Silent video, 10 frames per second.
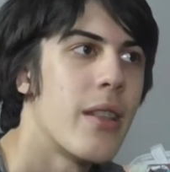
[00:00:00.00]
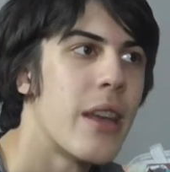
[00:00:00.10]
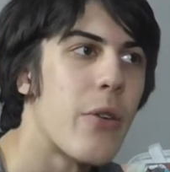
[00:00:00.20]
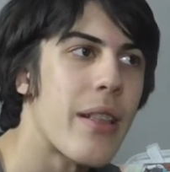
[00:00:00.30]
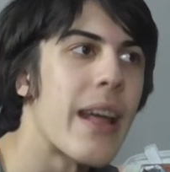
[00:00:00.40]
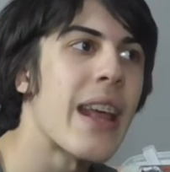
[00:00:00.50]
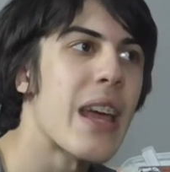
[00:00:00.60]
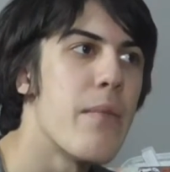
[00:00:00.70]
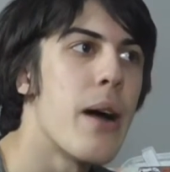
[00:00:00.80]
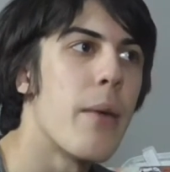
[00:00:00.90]
They were
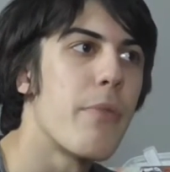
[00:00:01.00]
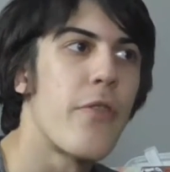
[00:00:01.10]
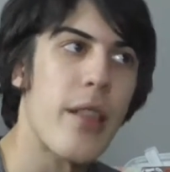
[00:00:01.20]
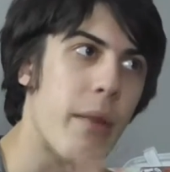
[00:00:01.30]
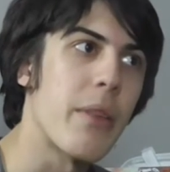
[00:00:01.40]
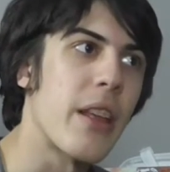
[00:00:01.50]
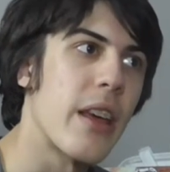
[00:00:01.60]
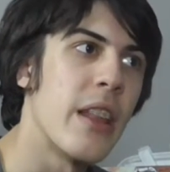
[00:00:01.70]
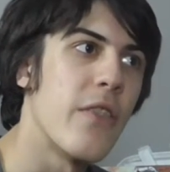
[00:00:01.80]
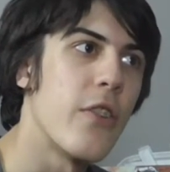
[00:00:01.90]
setting him up for something in the